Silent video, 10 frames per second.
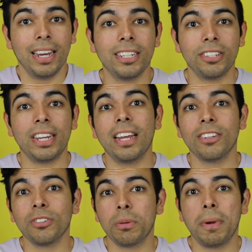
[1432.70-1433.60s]
So yeah,
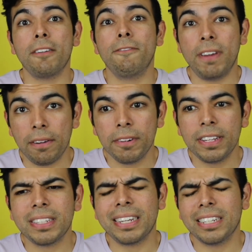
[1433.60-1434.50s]
those were my
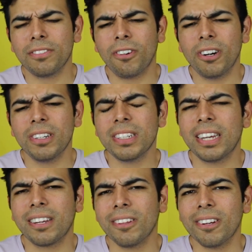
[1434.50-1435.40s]
favorites. As far as
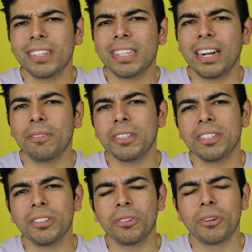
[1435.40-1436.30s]
like looks that I
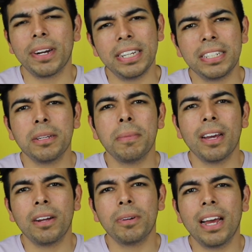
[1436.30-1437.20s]
wasn't so crazy
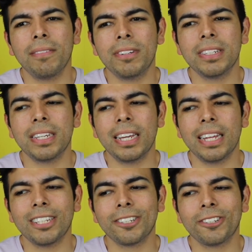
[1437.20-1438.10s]
about, I would have to say
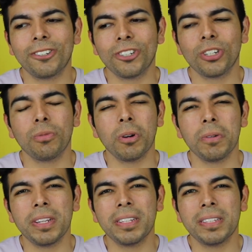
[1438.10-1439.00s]
that Saoirse
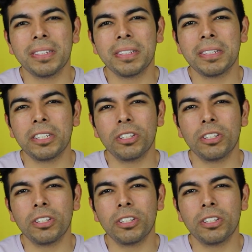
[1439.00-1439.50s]
Ronan's